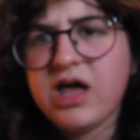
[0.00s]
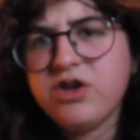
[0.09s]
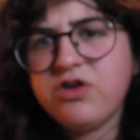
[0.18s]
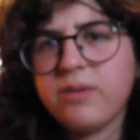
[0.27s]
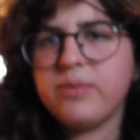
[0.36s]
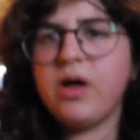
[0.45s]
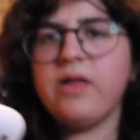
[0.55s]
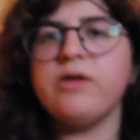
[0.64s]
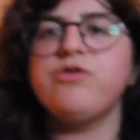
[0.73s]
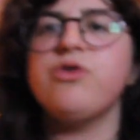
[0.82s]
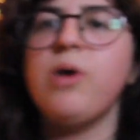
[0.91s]
end up,
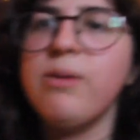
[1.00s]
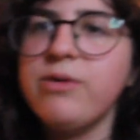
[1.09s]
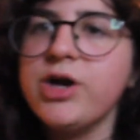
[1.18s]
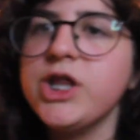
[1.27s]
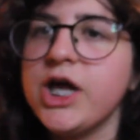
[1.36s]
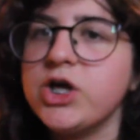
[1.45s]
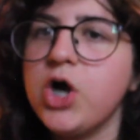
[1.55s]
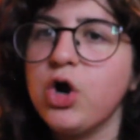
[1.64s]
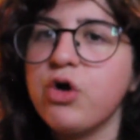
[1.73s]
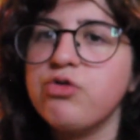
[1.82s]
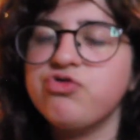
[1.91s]
uh, so I'm wearing like
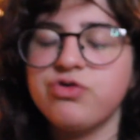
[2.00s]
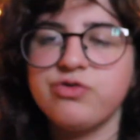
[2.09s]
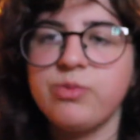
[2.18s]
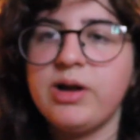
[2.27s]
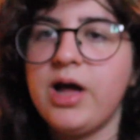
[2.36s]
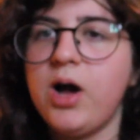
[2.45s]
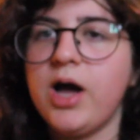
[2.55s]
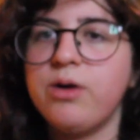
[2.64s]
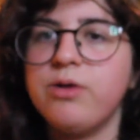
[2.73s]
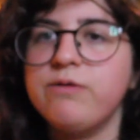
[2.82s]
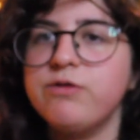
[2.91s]
cargo shorts right now. I
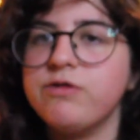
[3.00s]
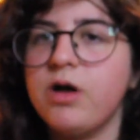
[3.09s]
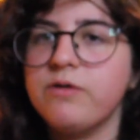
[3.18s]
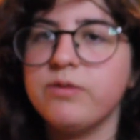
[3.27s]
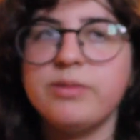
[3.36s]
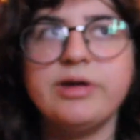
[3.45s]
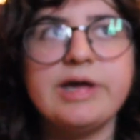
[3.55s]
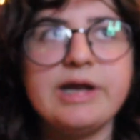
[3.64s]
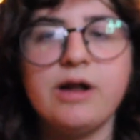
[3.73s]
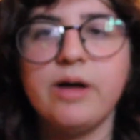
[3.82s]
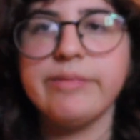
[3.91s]
don't know if you saw from me
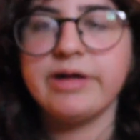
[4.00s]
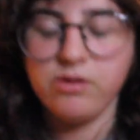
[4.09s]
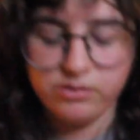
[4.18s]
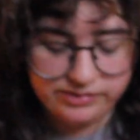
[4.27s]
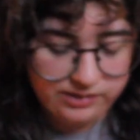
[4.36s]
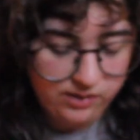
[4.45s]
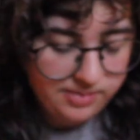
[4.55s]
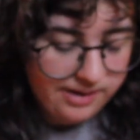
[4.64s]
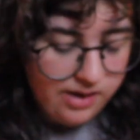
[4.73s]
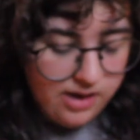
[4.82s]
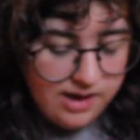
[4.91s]
getting up like earlier.
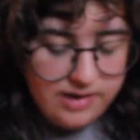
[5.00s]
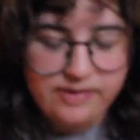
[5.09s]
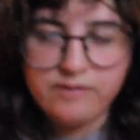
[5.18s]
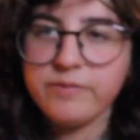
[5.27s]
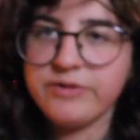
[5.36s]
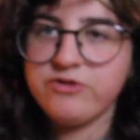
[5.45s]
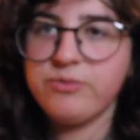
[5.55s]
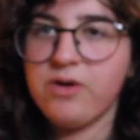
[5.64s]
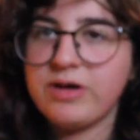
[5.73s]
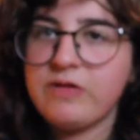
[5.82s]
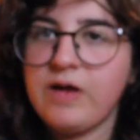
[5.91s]
And they have a bunch of
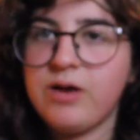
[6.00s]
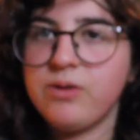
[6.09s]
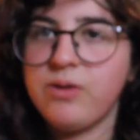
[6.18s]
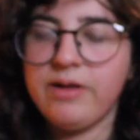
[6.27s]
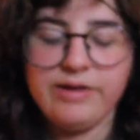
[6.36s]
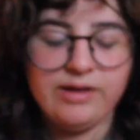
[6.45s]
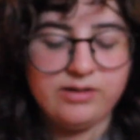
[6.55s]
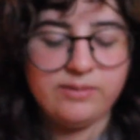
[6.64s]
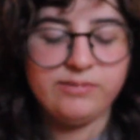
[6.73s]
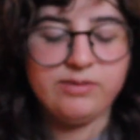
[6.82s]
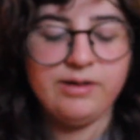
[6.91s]
pockets. I don't know how they ended
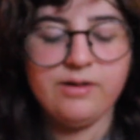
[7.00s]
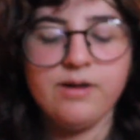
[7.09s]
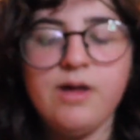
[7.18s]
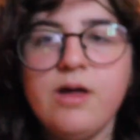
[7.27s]
up in there.